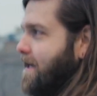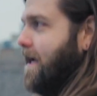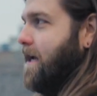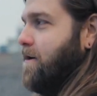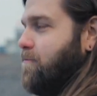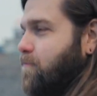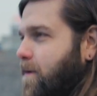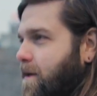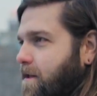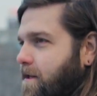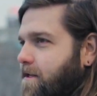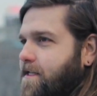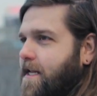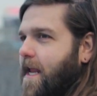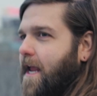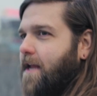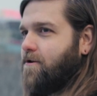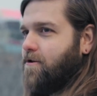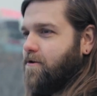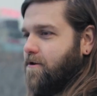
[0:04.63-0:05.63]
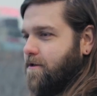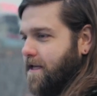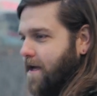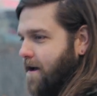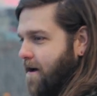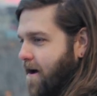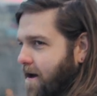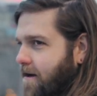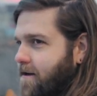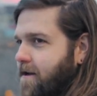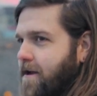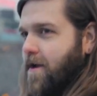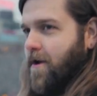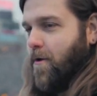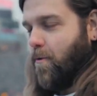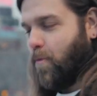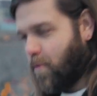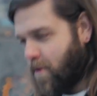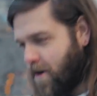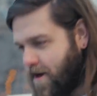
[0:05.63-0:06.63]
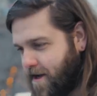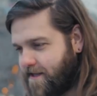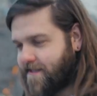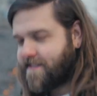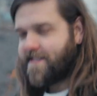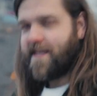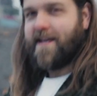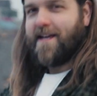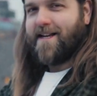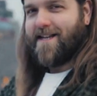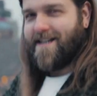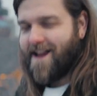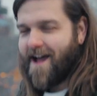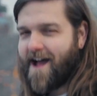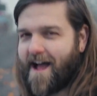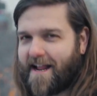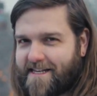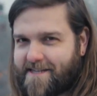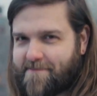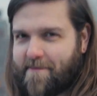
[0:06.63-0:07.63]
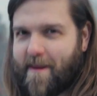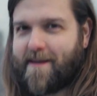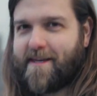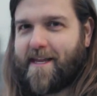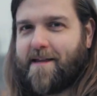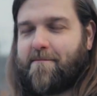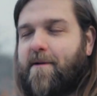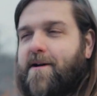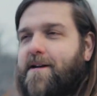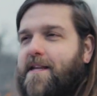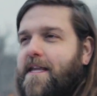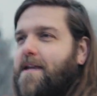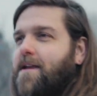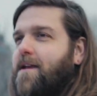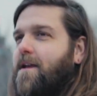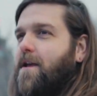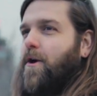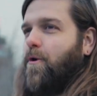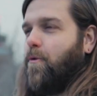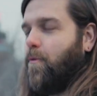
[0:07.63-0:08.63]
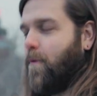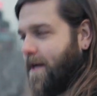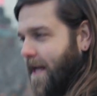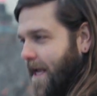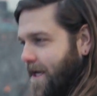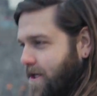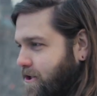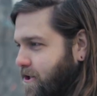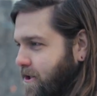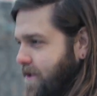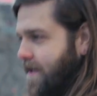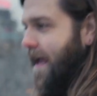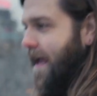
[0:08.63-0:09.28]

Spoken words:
in real estate early on was not spending money when I should